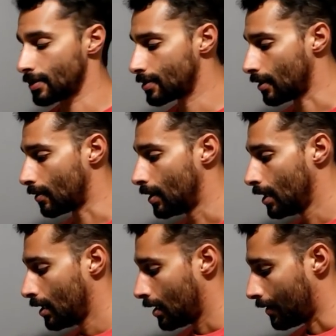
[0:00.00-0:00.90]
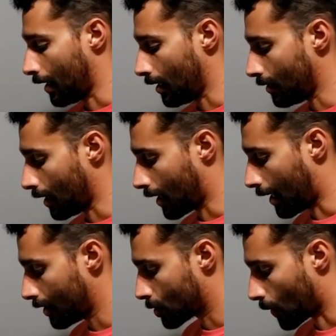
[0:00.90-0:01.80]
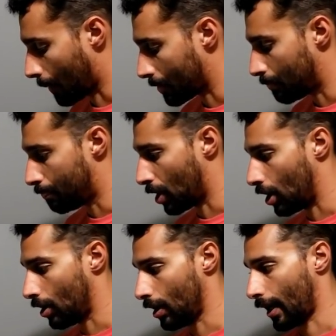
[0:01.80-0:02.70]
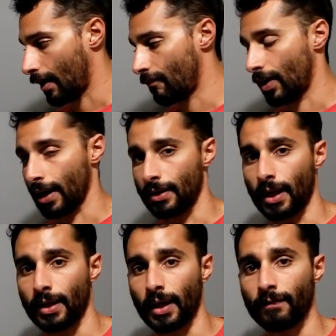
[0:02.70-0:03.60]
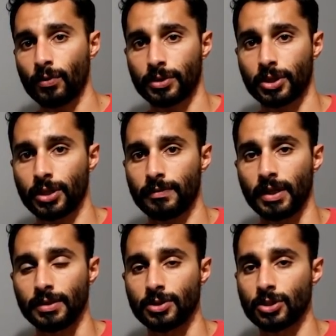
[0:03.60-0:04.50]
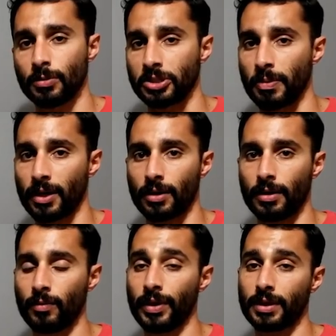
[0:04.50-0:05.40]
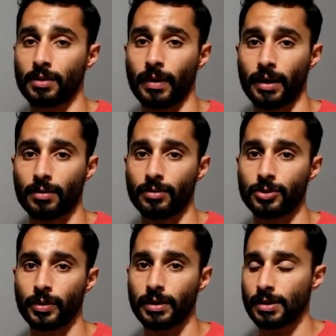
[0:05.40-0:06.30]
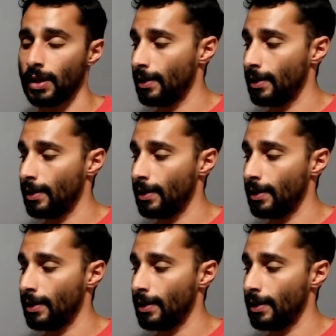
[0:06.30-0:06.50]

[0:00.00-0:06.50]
So they they kind of dropped the ball. I find that Nightforce could have done so much better with the reticle choice.